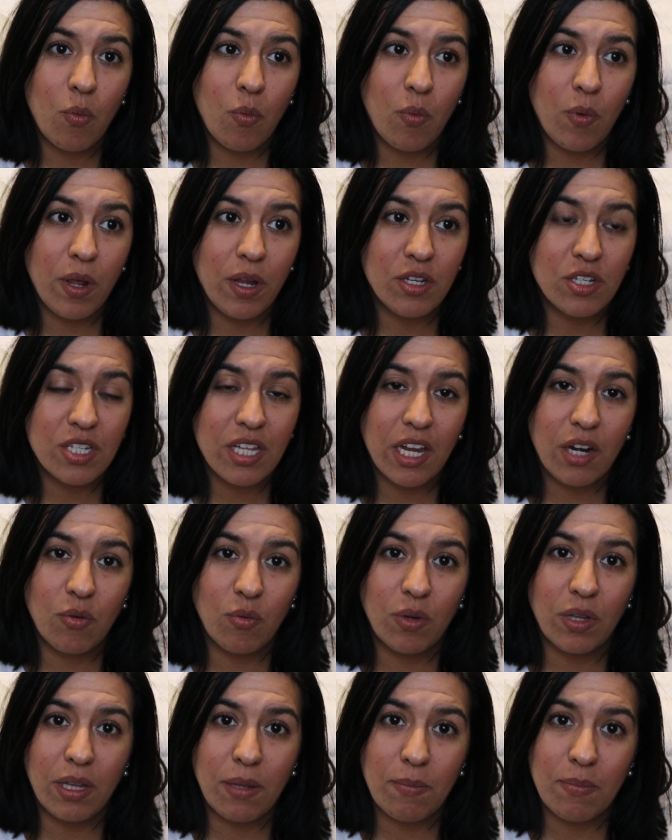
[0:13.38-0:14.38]
We just had a
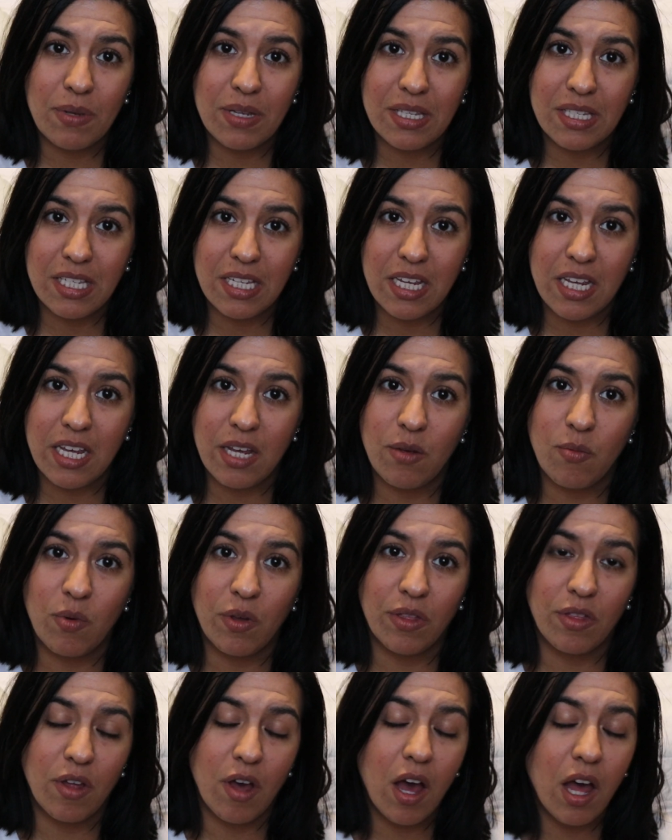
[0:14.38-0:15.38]
really busy
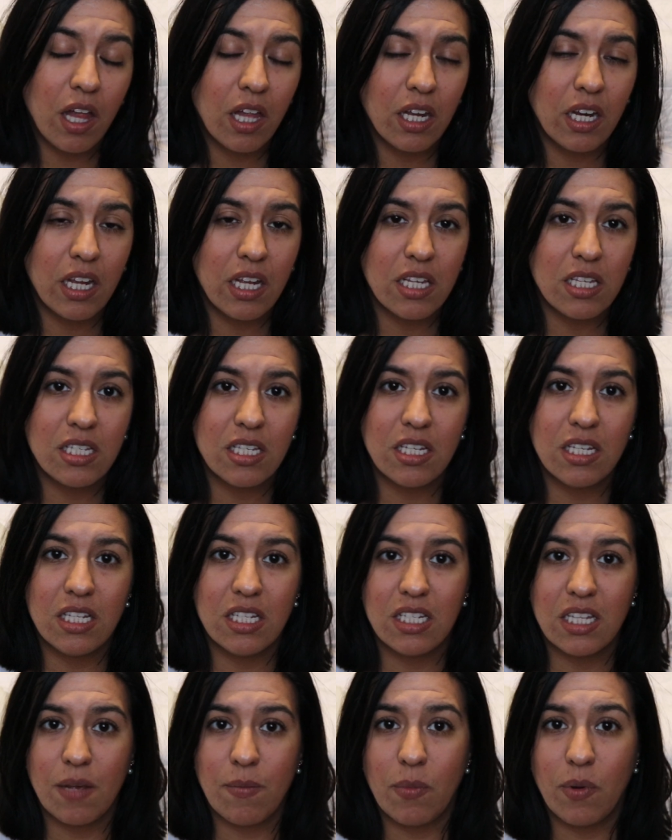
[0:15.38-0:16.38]
with the holidays in
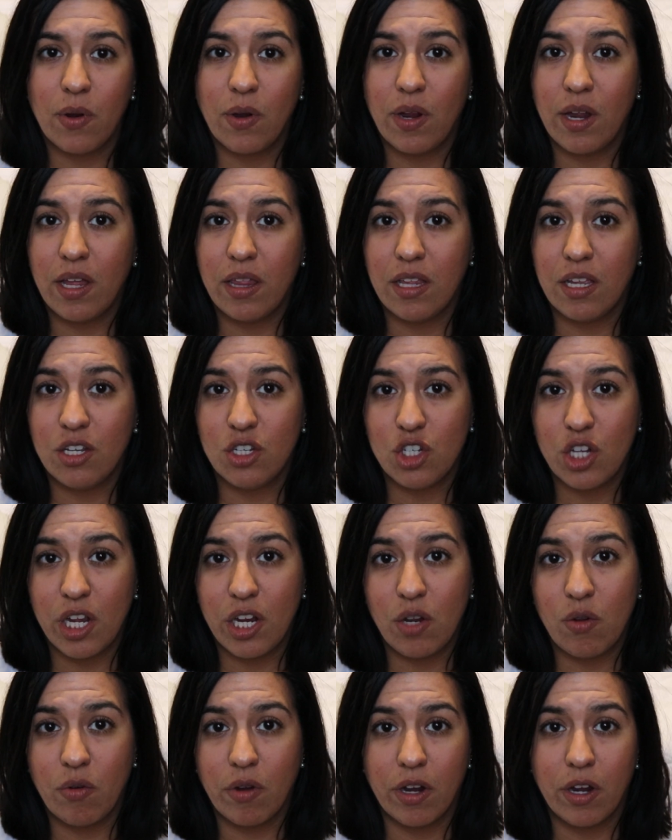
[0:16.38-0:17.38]
December, and then
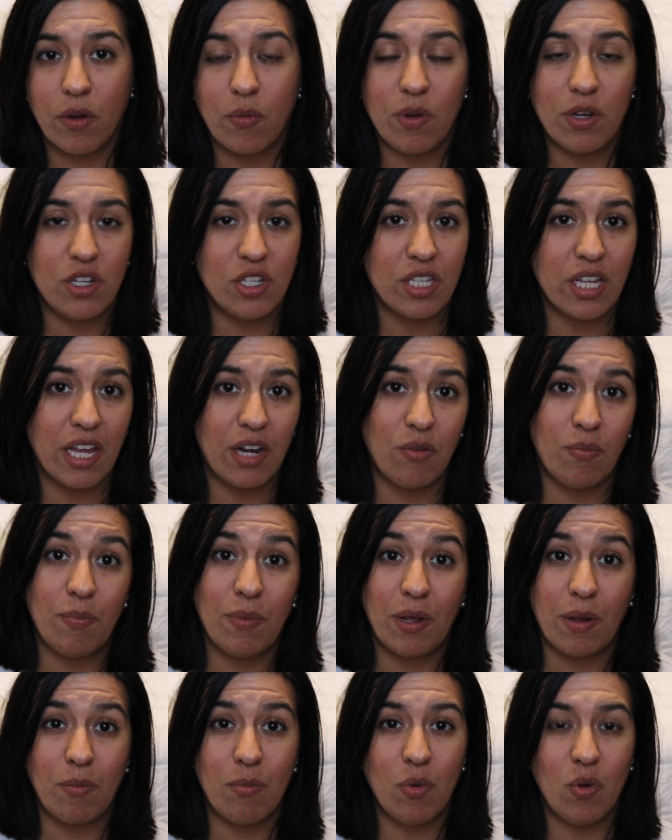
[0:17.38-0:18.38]
January we just had a
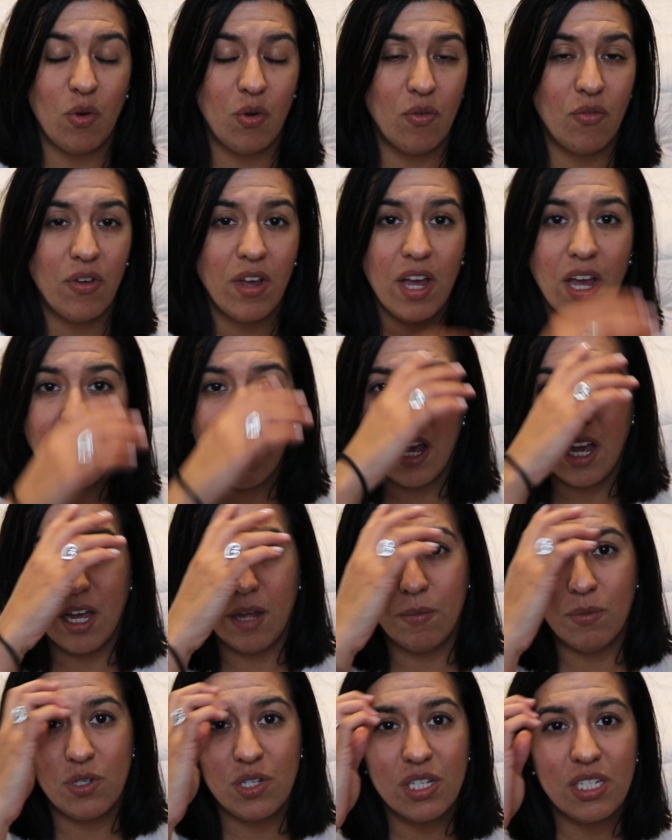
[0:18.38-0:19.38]
big move.
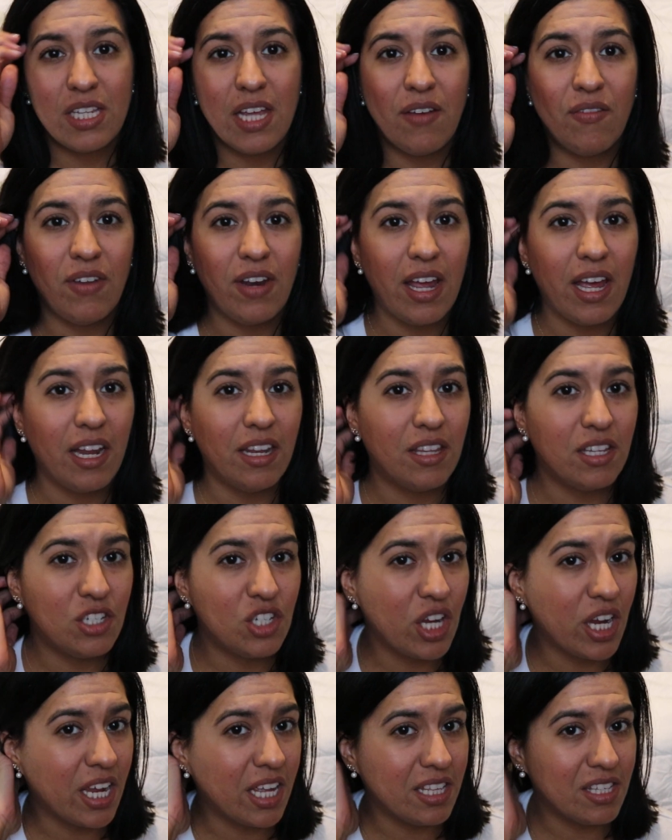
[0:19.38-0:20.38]
Just haven't had the
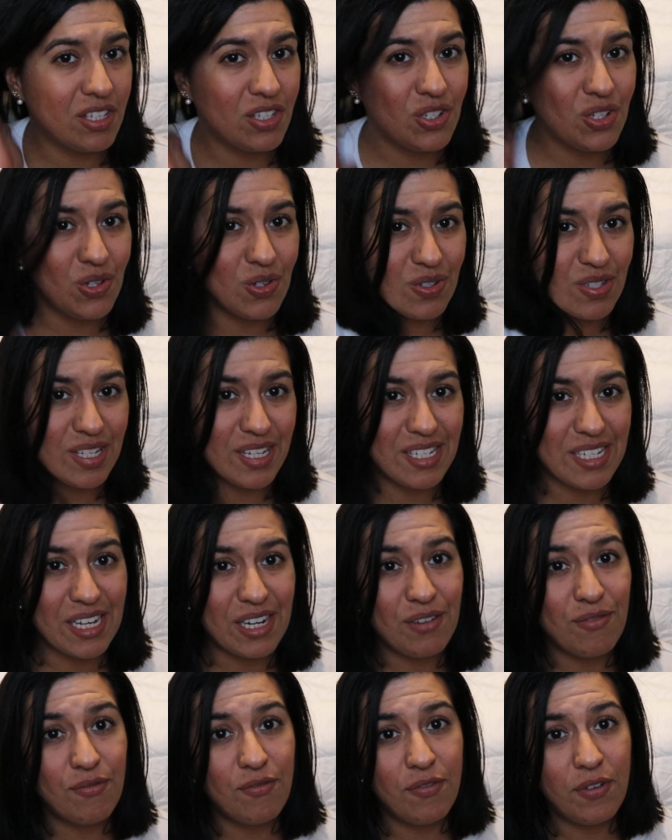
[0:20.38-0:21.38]
chance to sit
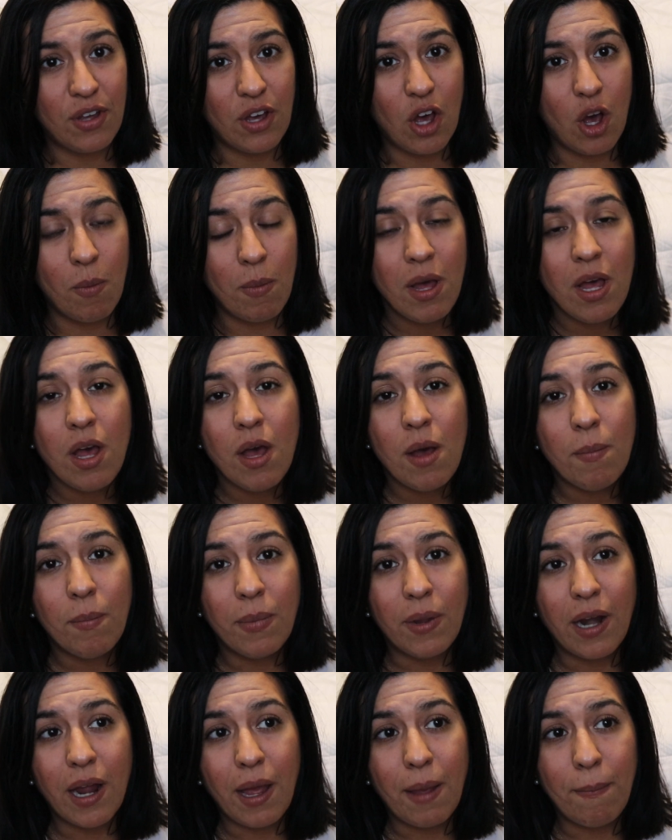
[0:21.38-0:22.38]
down and film,
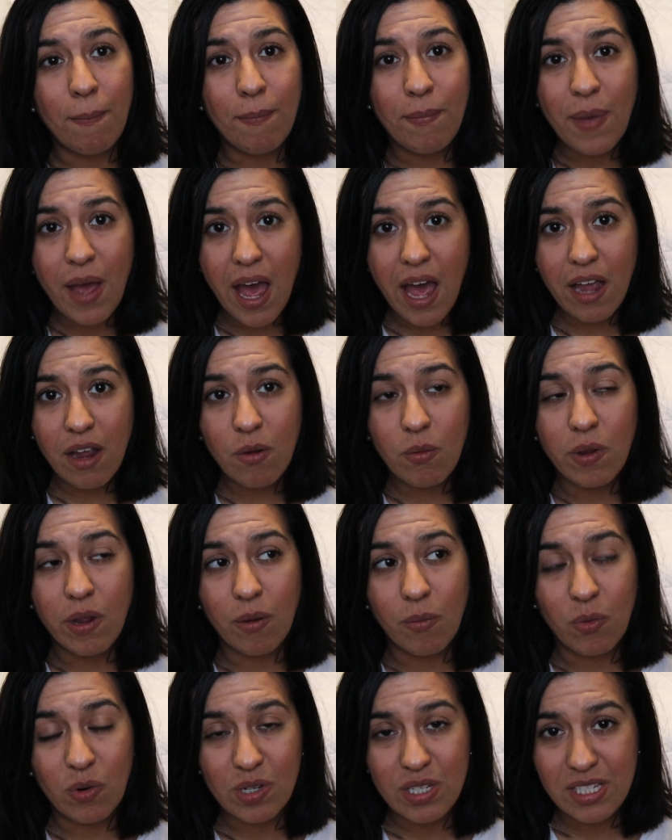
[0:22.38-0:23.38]
but I'm back. We
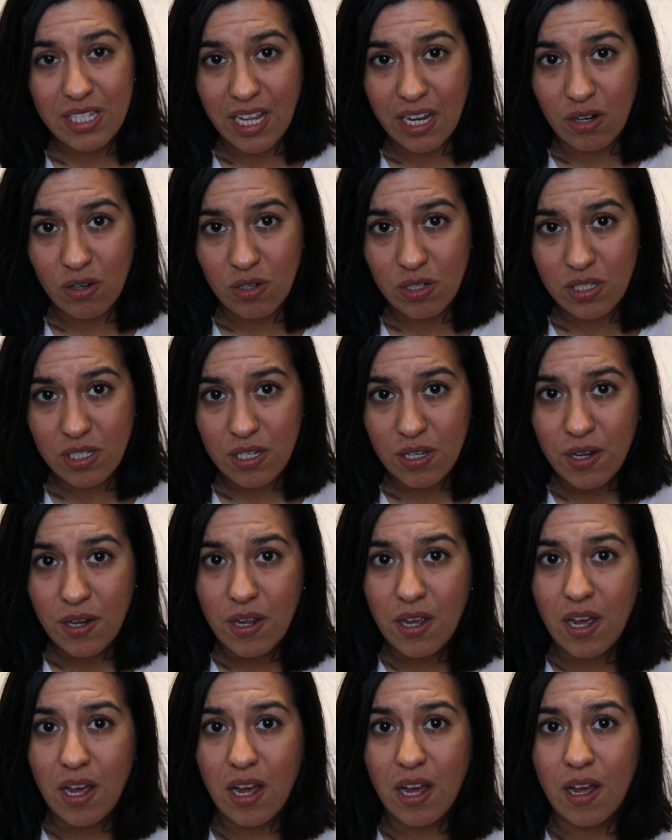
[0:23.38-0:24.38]
are more settled
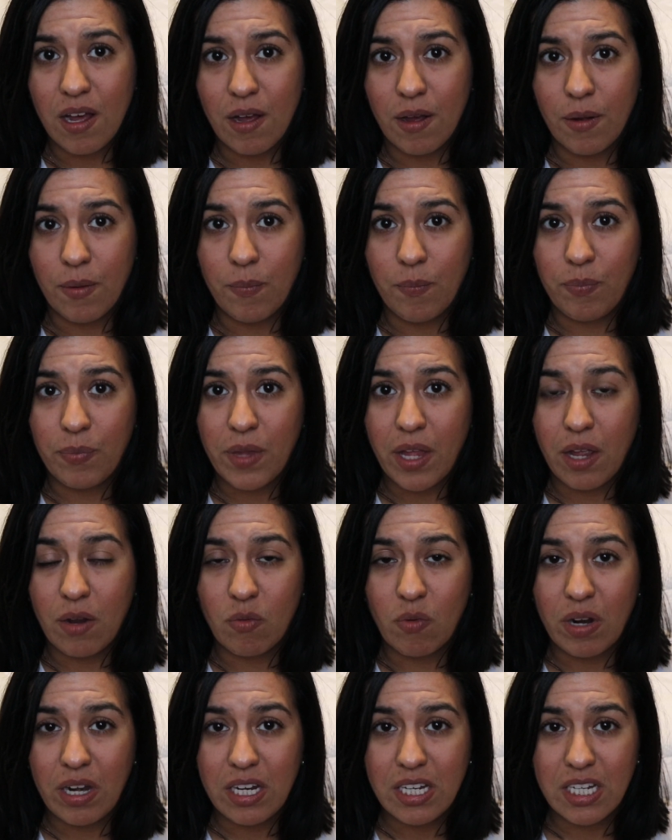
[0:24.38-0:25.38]

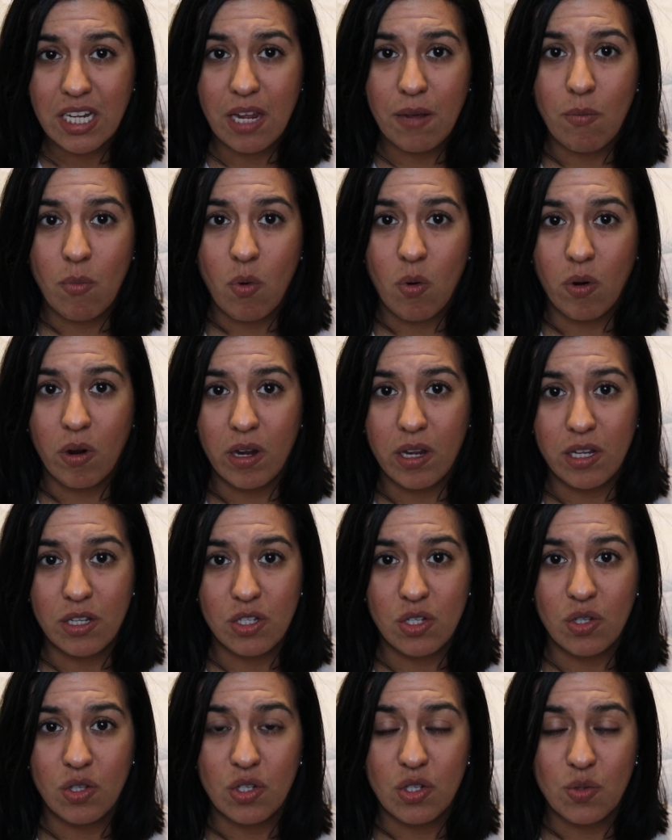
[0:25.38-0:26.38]
and ready to get more
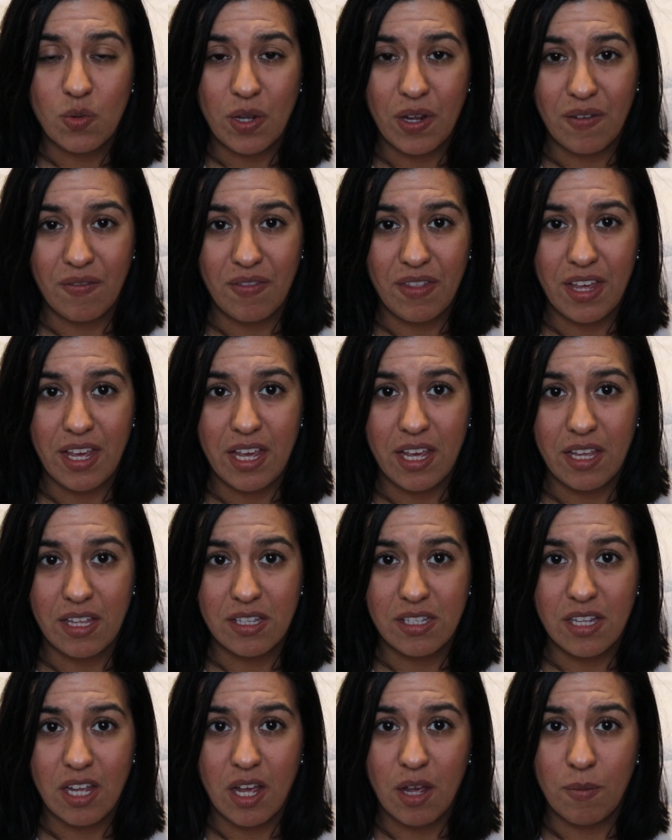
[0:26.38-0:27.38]
into the swing of
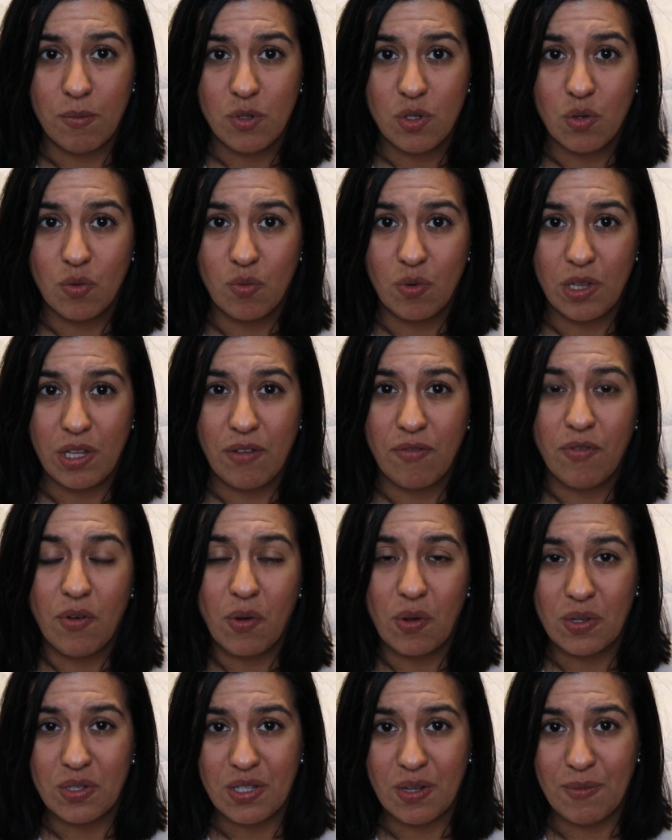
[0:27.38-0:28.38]
things, to really
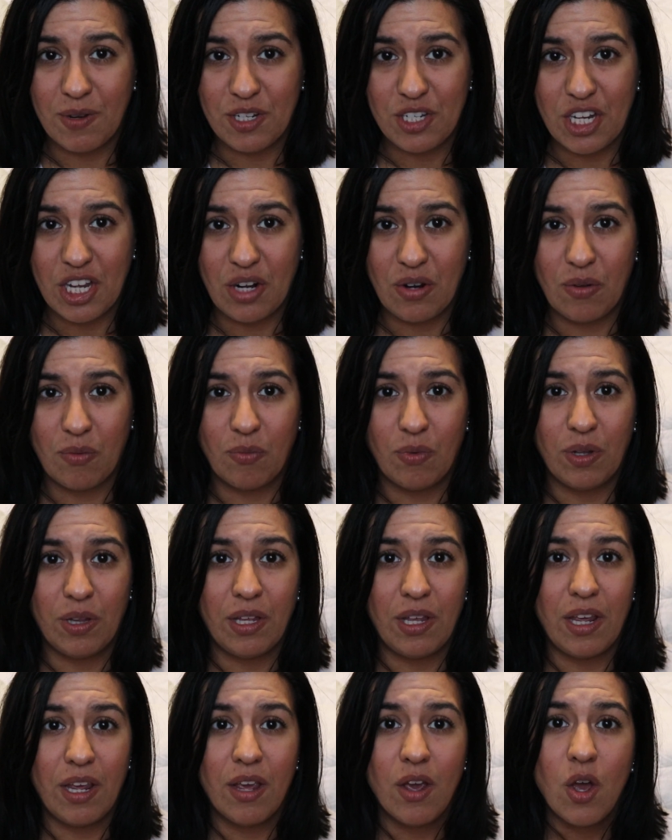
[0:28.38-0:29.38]
focus on my channel and
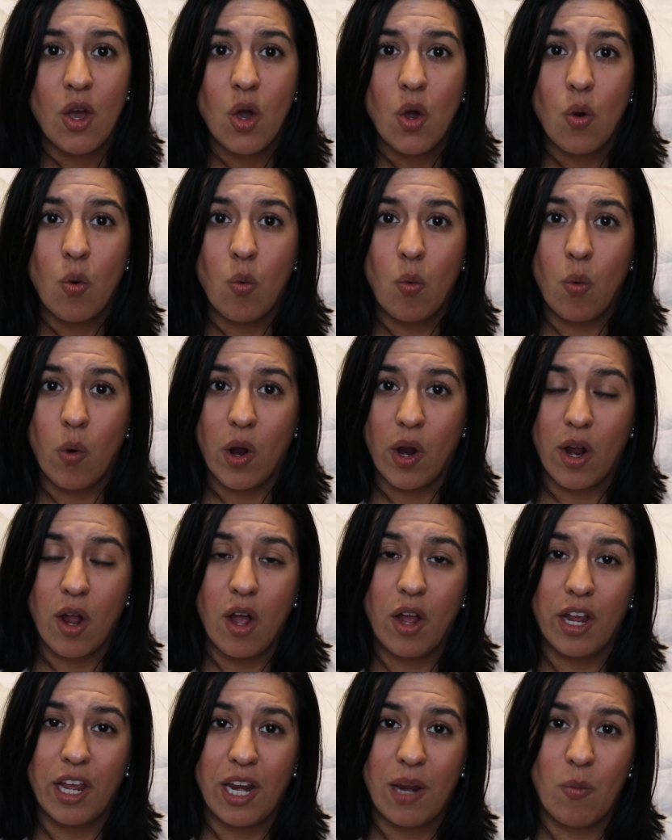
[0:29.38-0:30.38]
really work
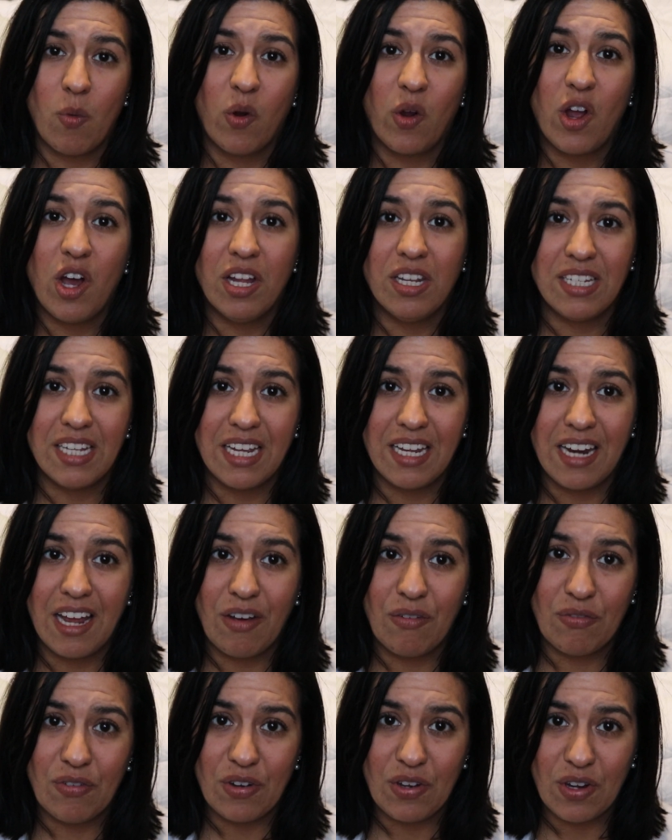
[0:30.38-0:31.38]
on getting more content
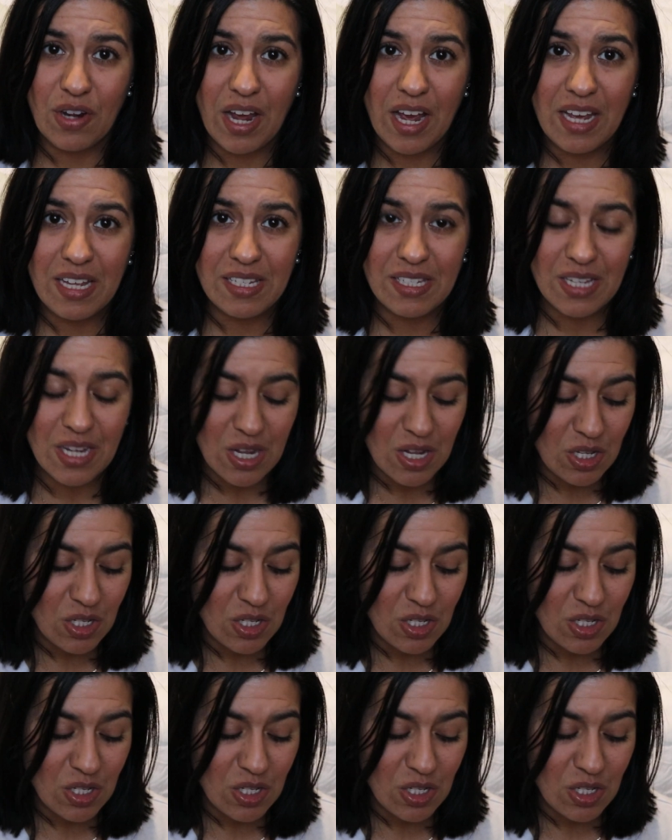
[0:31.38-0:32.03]
out for you guys.